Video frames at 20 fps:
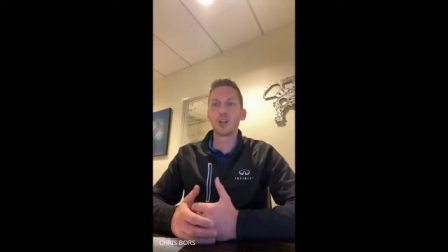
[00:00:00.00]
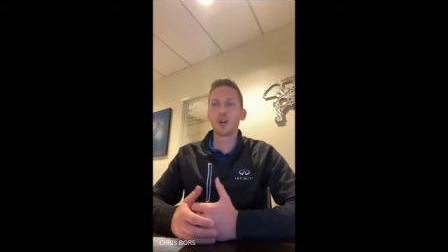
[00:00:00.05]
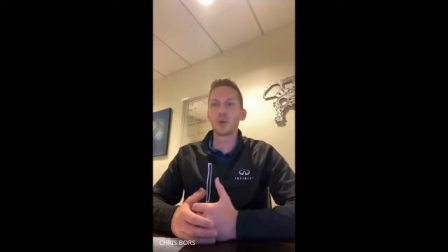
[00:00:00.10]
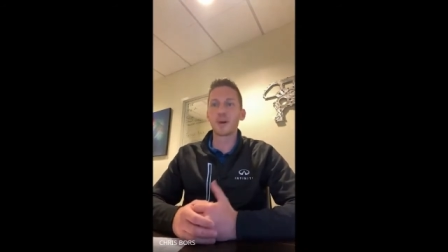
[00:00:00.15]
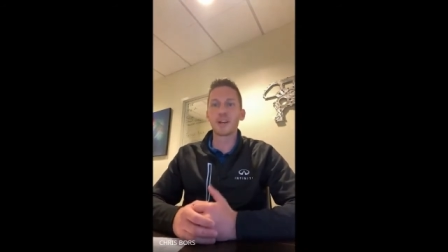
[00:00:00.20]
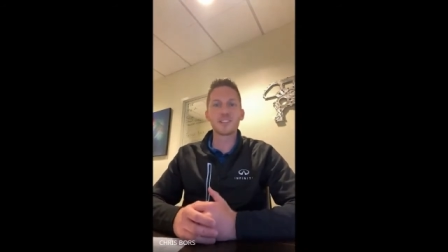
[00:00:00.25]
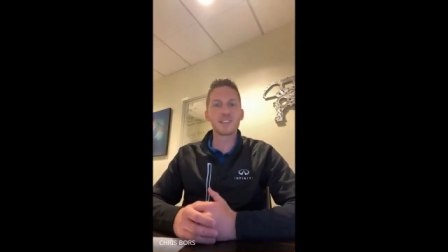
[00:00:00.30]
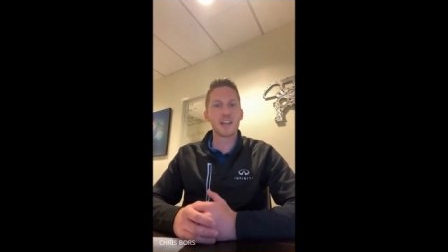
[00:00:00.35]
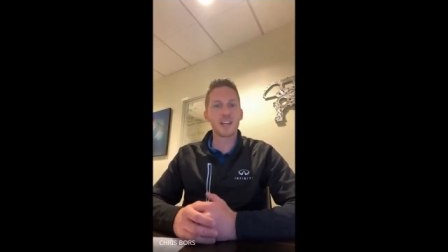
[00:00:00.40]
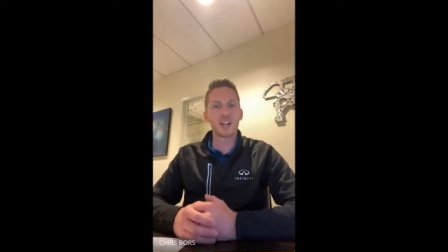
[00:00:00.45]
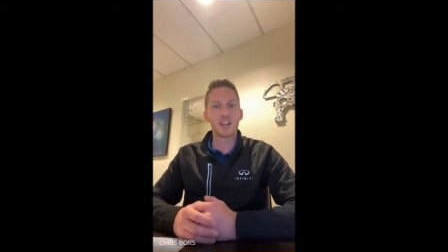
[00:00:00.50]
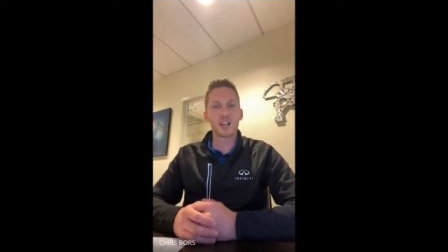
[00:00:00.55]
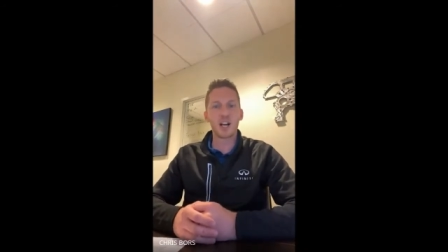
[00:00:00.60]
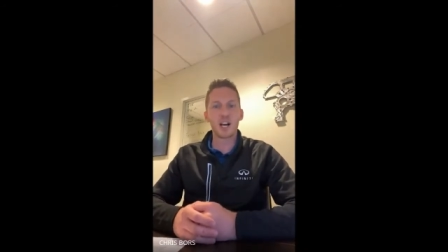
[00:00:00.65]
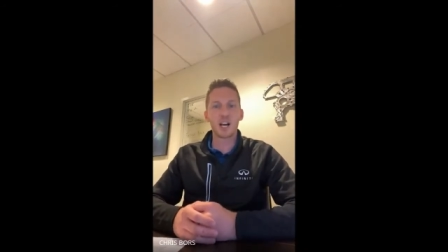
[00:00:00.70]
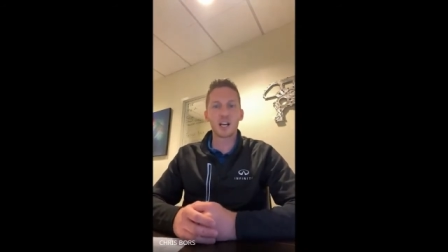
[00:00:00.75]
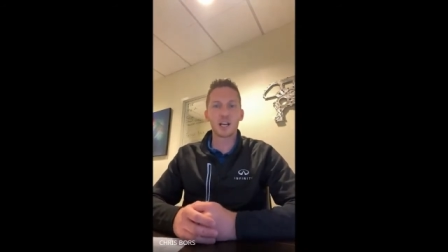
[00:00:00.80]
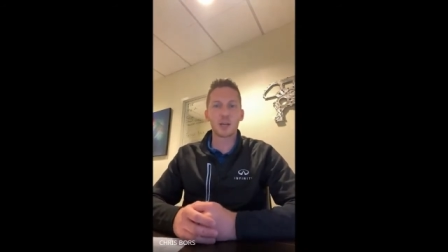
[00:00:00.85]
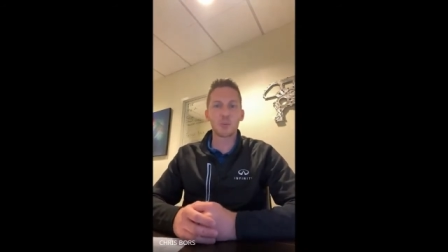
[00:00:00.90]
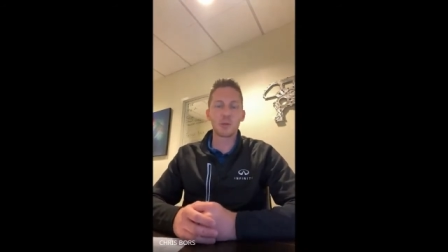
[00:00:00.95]
by 10
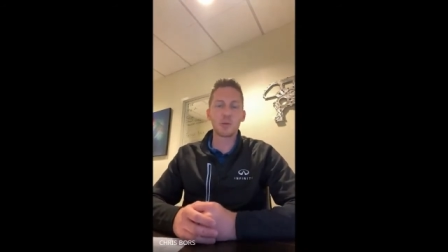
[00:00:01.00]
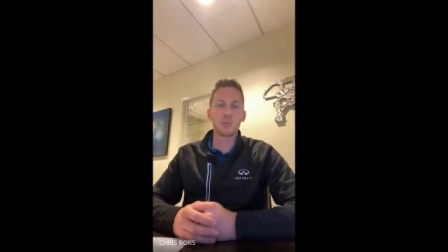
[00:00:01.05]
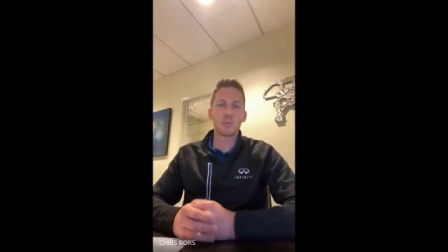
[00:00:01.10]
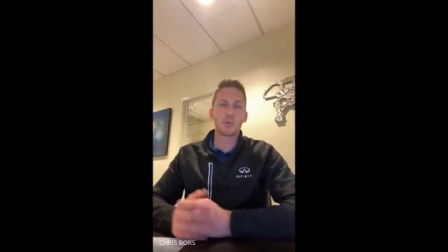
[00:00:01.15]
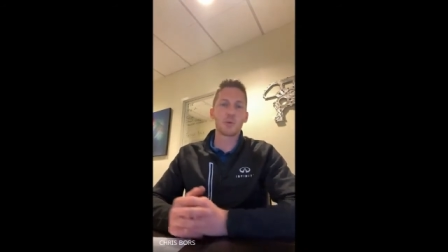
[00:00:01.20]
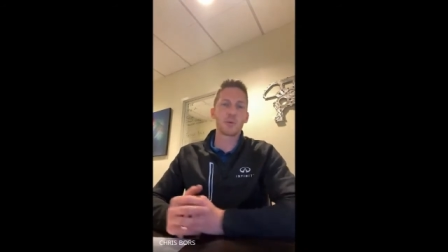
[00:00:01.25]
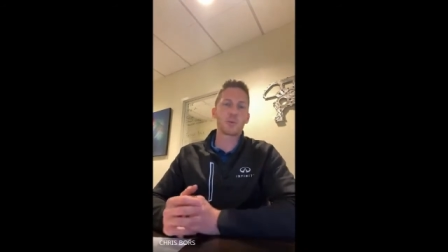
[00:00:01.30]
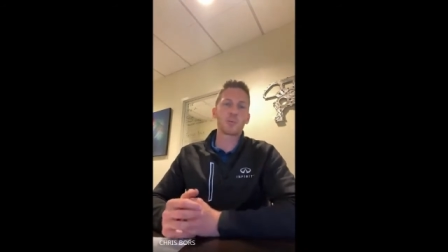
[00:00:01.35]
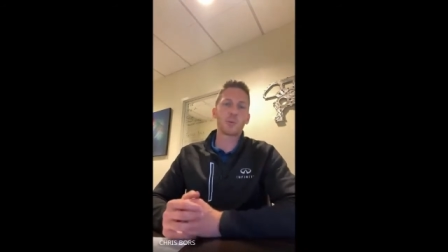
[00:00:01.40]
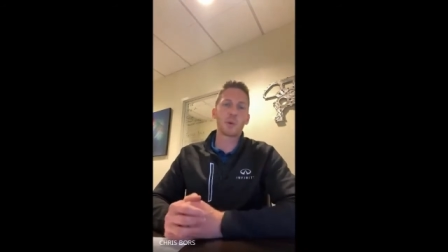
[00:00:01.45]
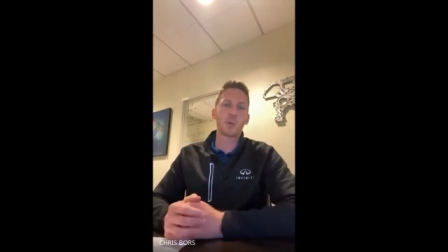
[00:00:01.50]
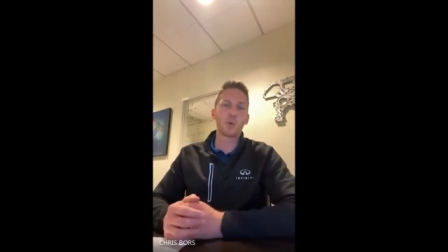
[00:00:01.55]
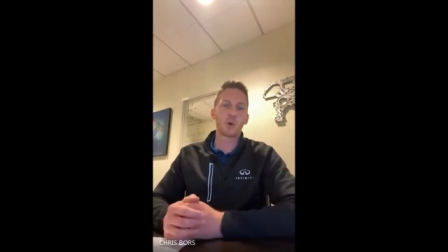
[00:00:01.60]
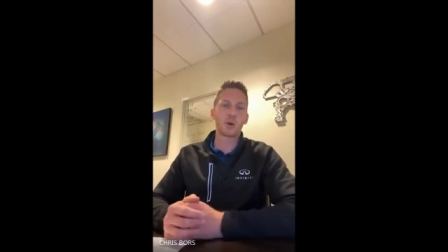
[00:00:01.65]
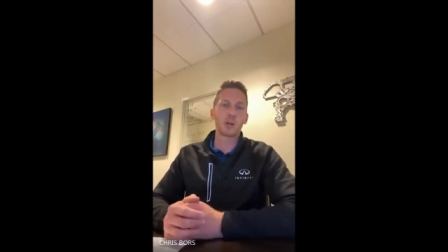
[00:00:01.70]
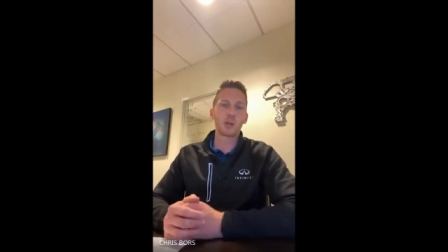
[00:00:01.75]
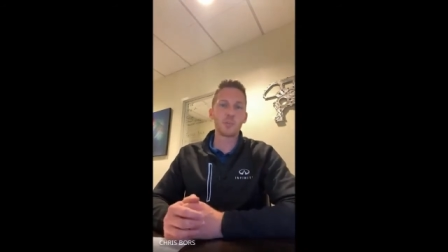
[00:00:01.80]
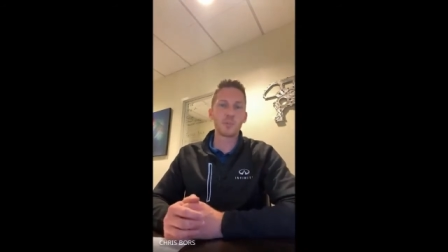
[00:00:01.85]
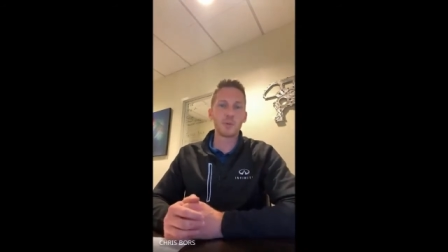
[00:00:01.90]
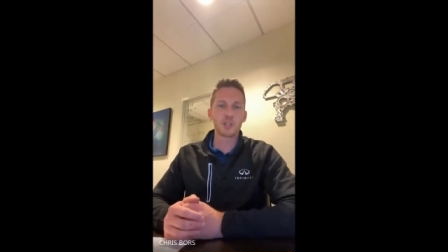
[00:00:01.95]
o'clock, I meet with my
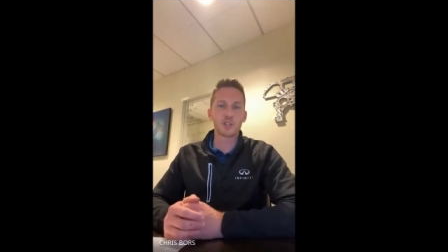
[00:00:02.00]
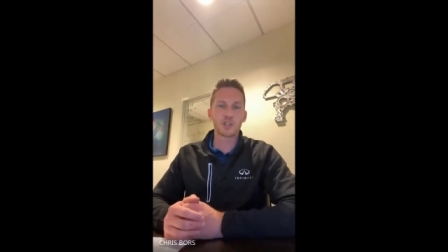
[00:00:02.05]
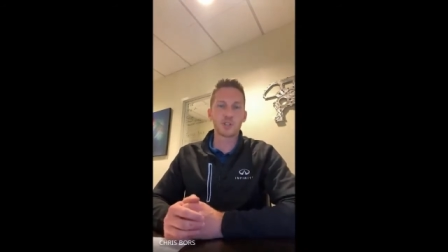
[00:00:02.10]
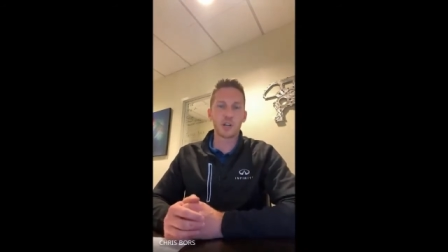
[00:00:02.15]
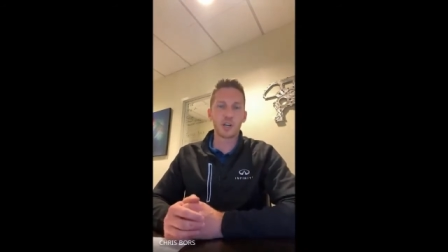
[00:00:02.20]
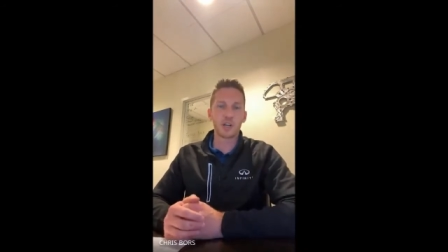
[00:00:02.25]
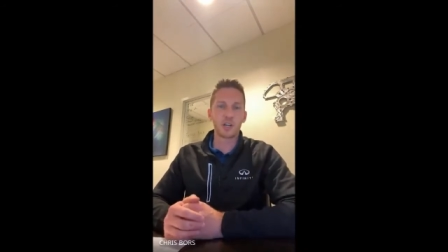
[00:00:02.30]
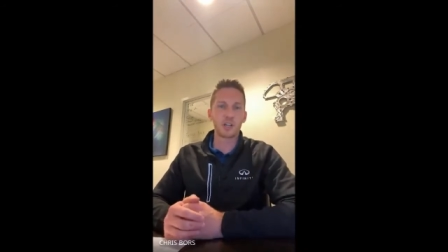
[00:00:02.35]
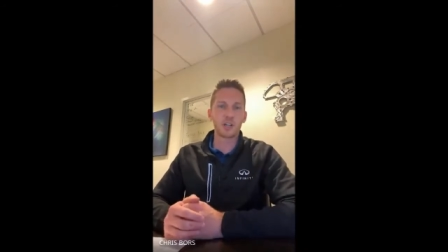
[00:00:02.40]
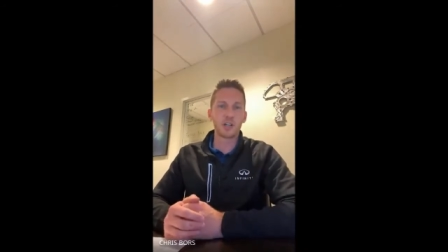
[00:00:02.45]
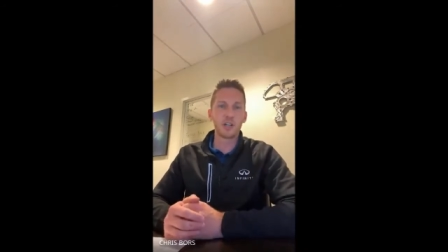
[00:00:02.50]
warranty administrator